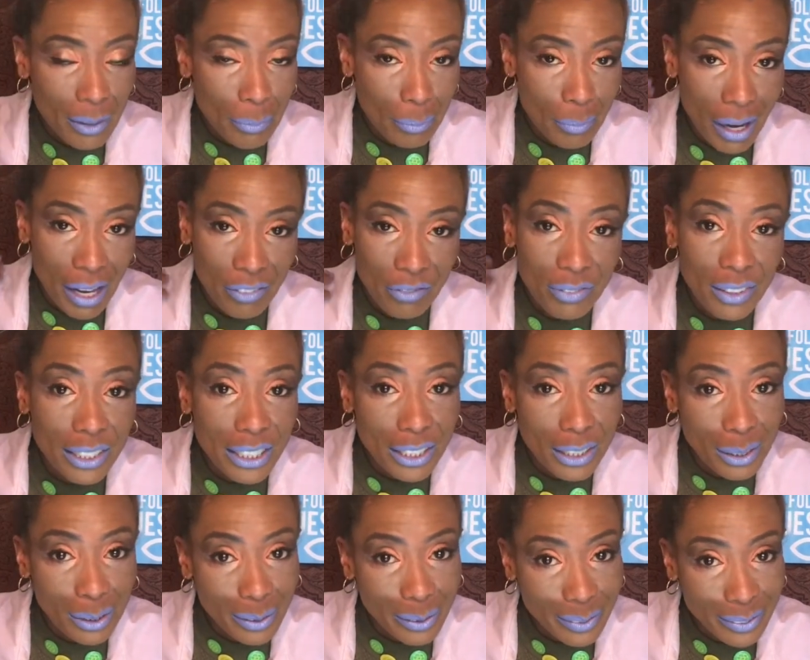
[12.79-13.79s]
My
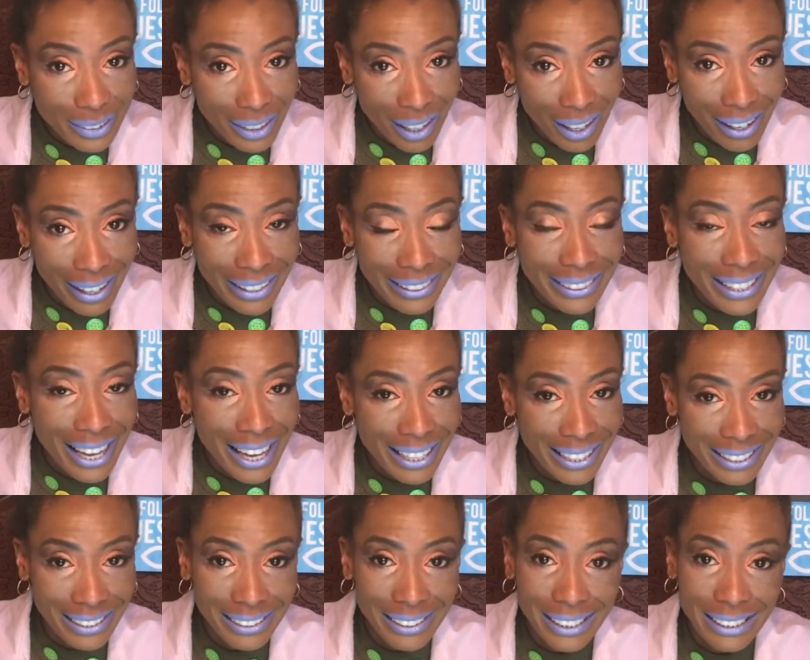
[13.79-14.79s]
videos on
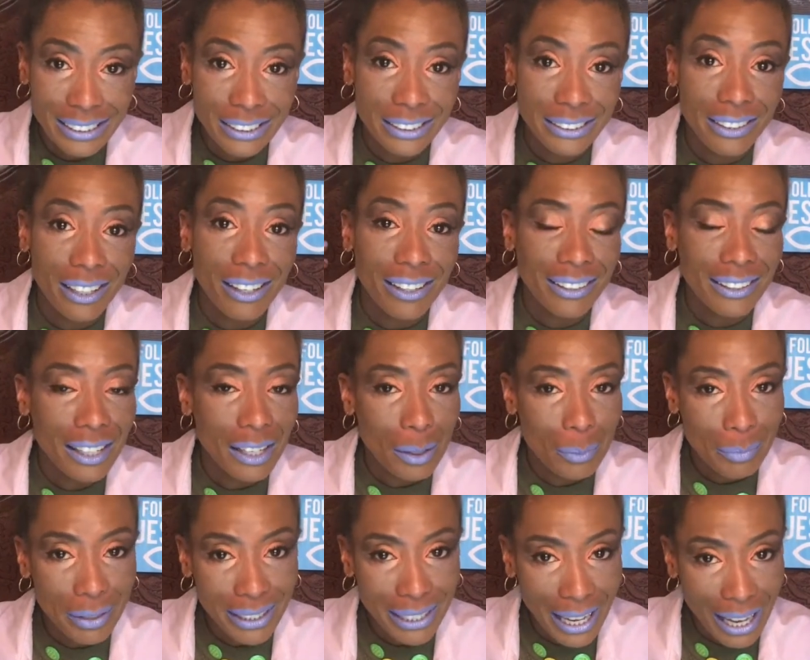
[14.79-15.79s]
that collection are
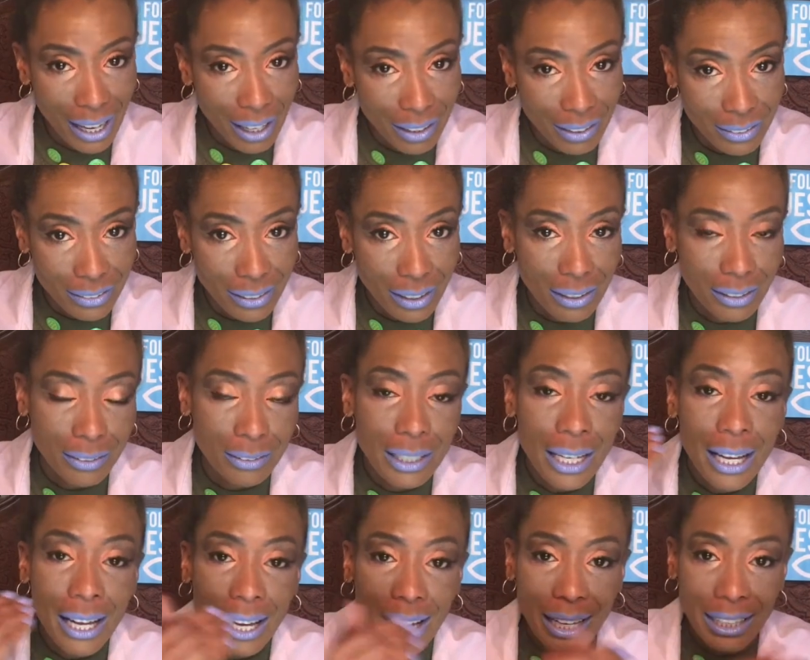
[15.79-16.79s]
coming out. Uh,
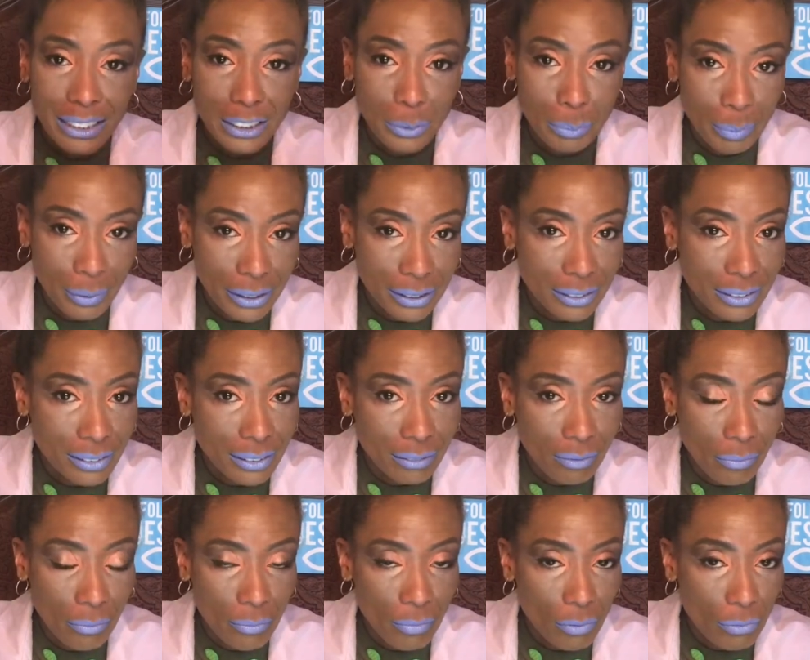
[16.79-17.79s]
I expressed
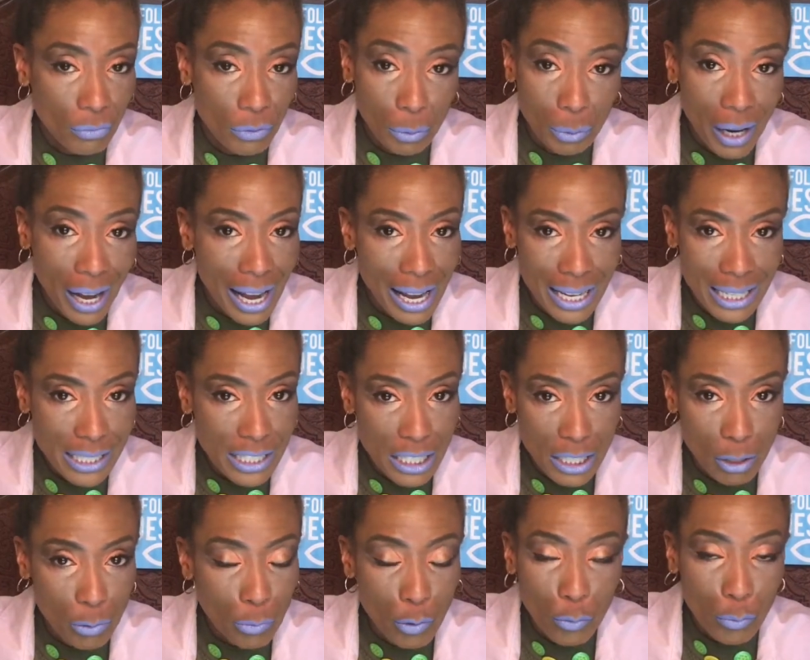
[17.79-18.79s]

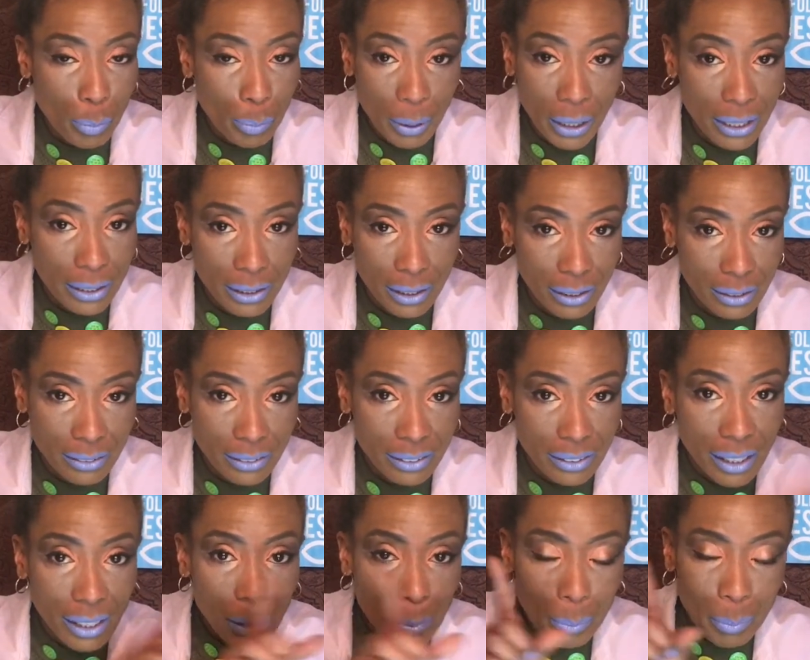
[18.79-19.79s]
variety of opinions,
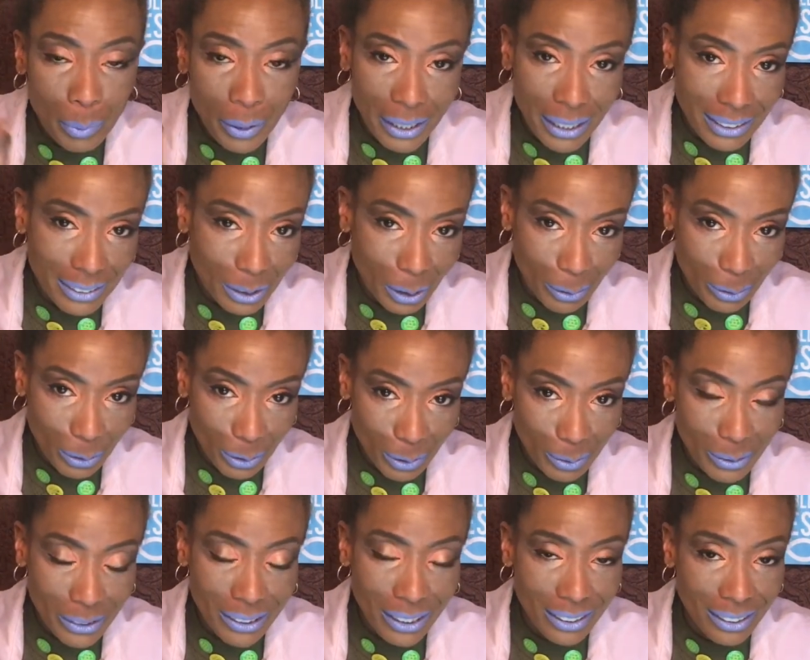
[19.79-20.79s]
but I told you I
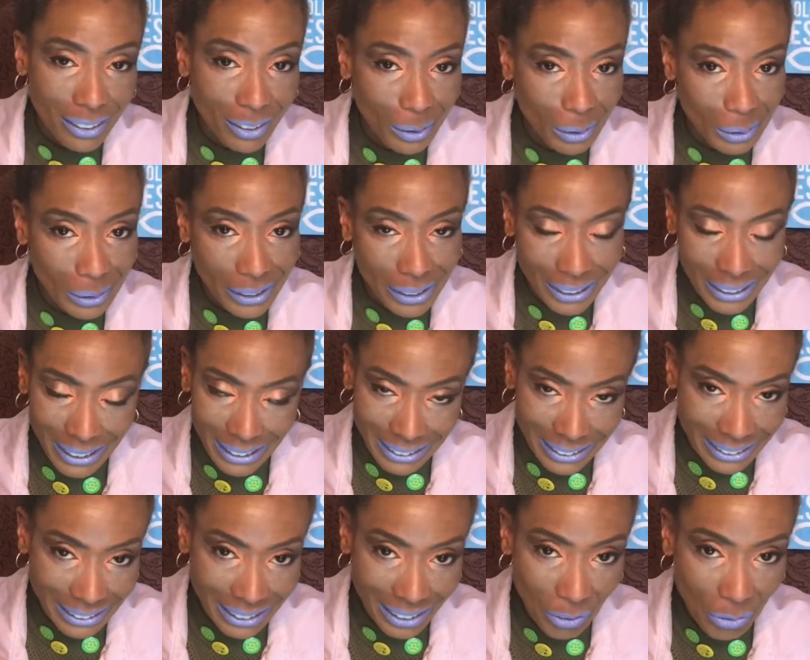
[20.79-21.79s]
was gonna go look and
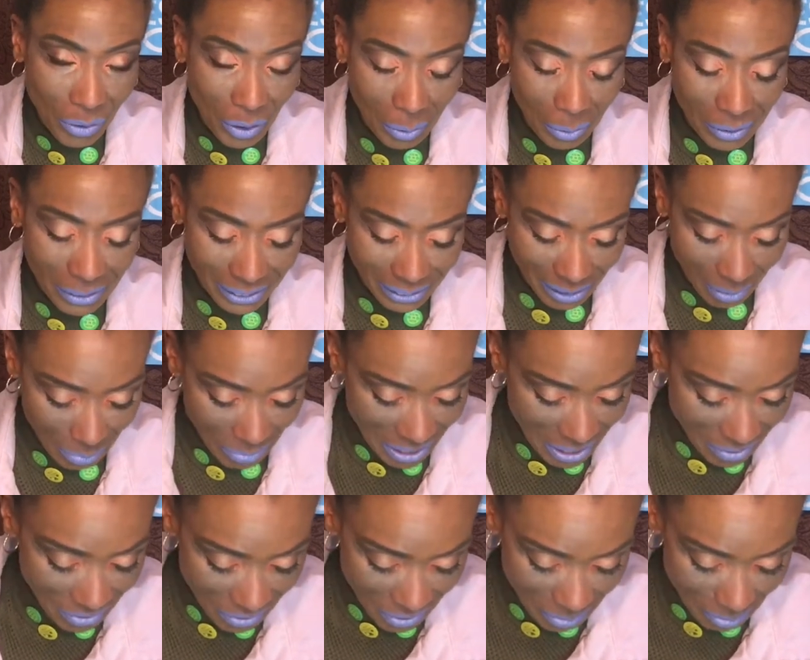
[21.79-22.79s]
see if there was
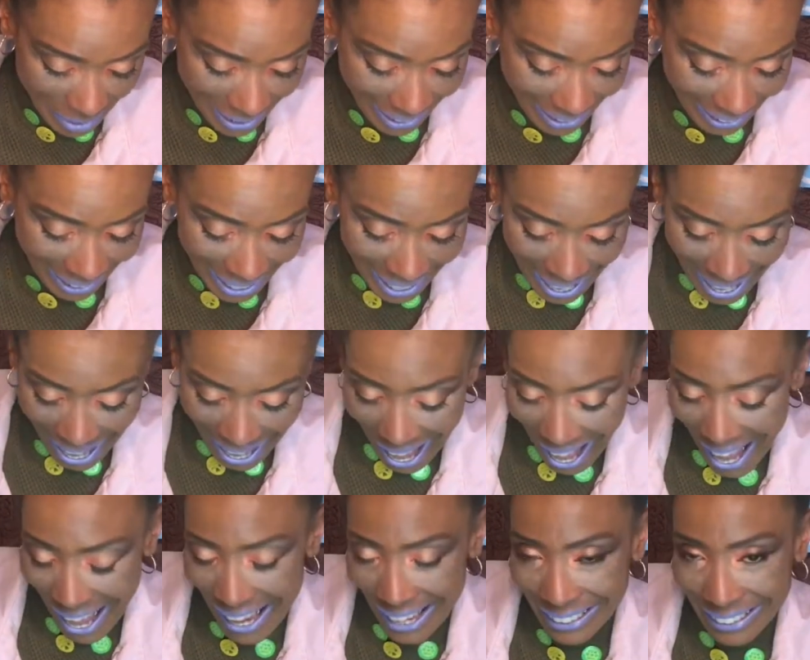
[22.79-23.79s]
something for me
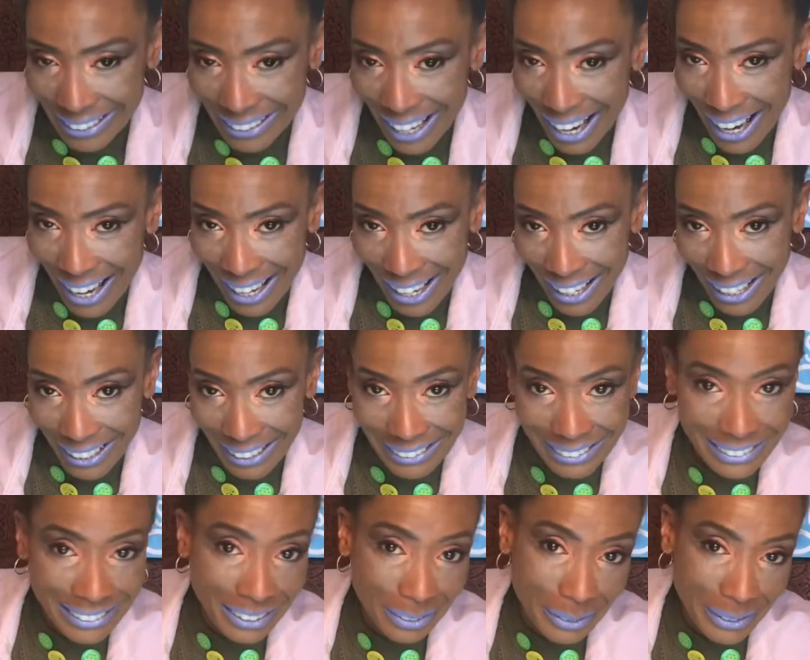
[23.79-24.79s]
and
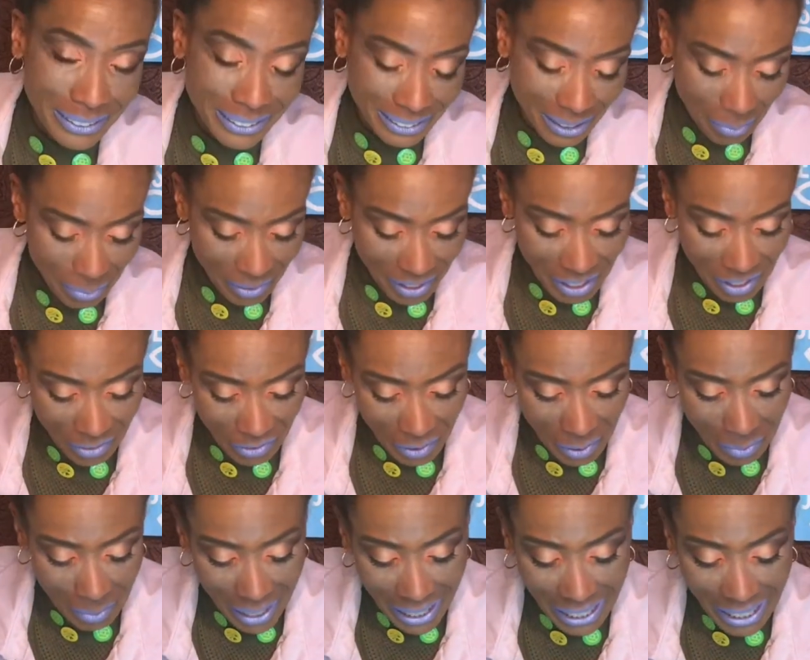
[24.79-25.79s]
yes, there was something
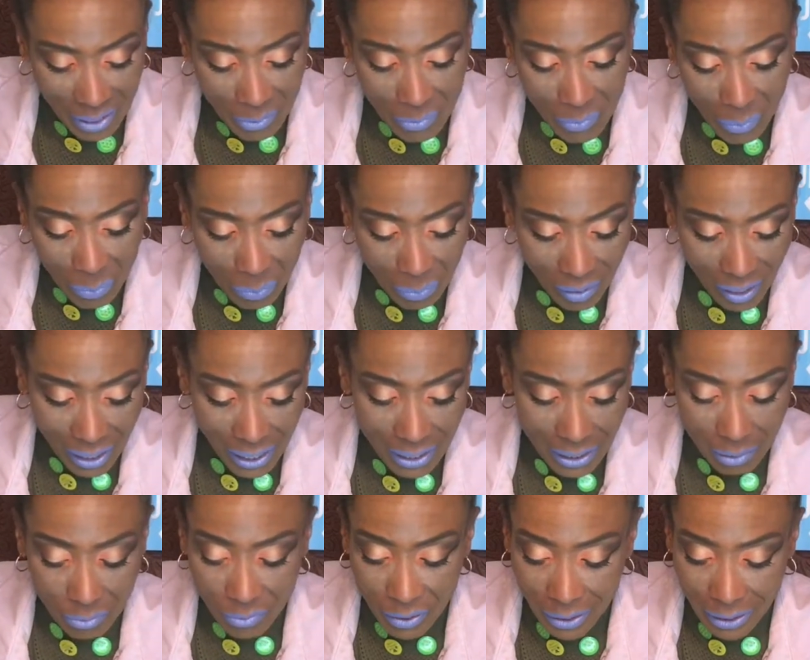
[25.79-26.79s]
for me
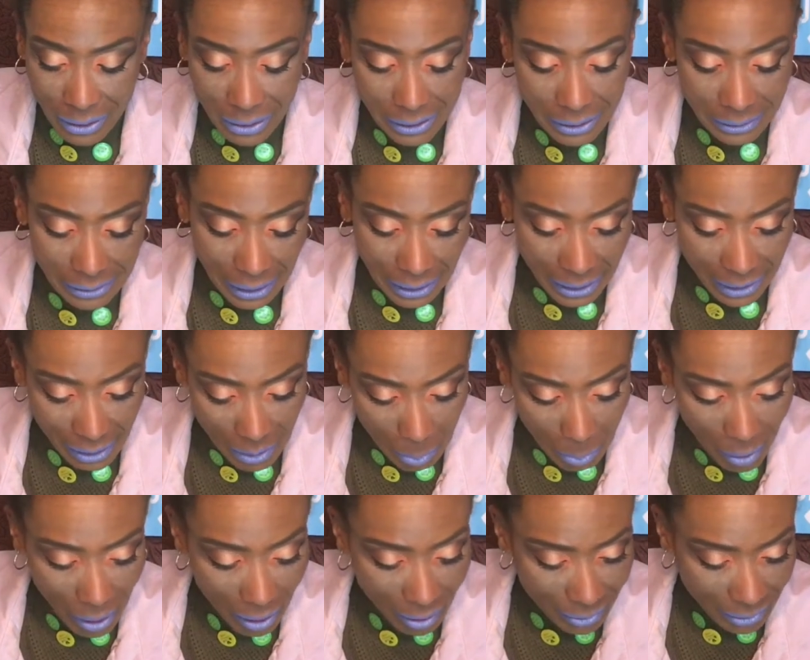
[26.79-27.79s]
and I'm very excited
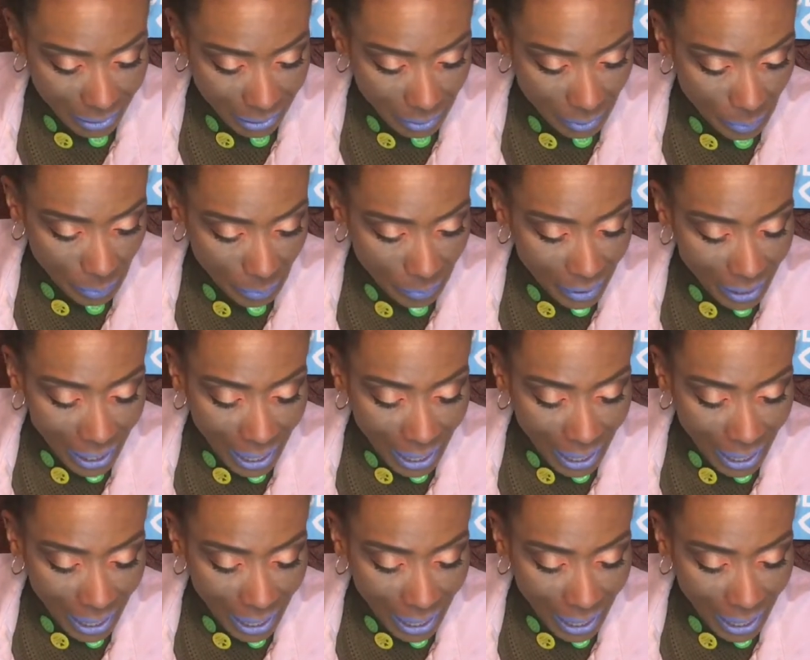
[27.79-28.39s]
about it.